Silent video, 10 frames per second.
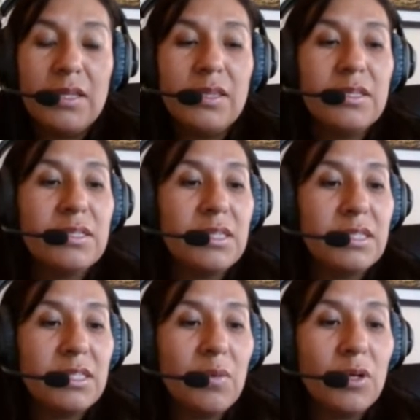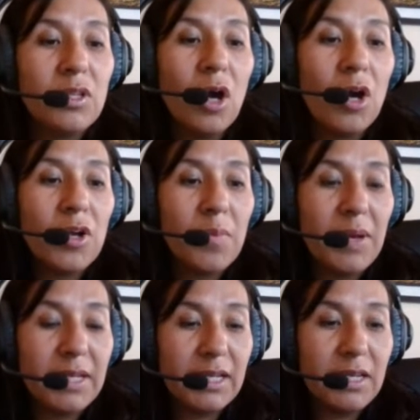the system will
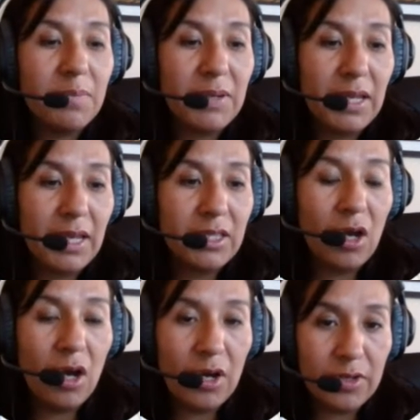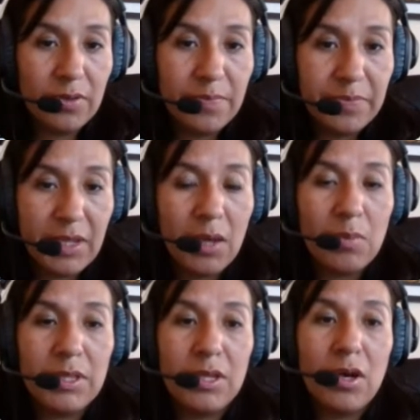automatically play the audio, and
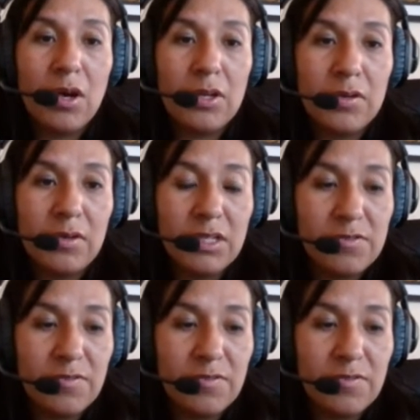when the audio is